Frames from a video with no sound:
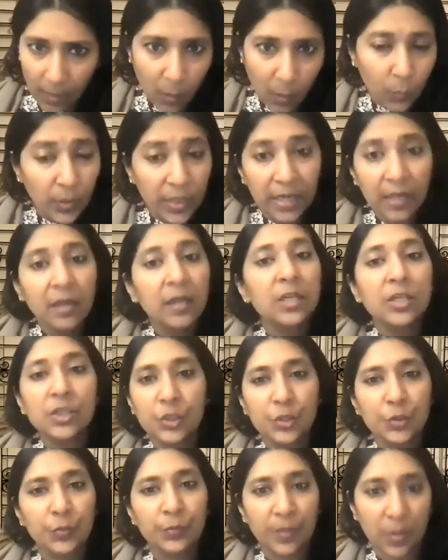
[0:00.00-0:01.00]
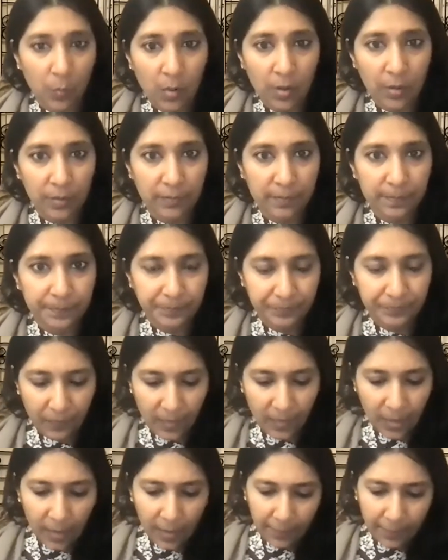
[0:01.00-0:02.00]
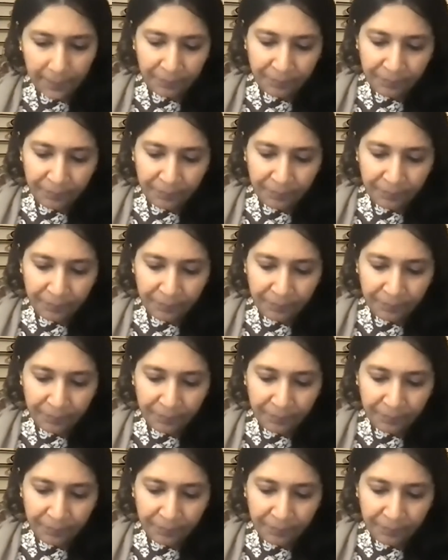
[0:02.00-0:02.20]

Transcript: we can consume the water. Okay.